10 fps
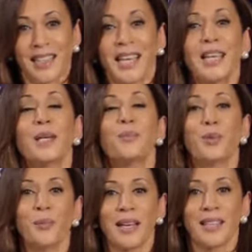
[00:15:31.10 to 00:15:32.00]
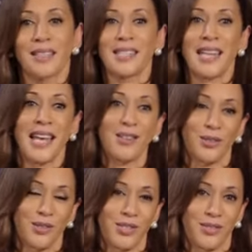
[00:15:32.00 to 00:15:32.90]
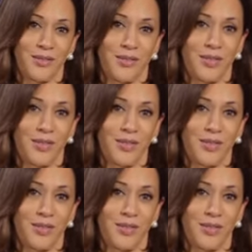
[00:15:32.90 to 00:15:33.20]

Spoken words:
They implemented standards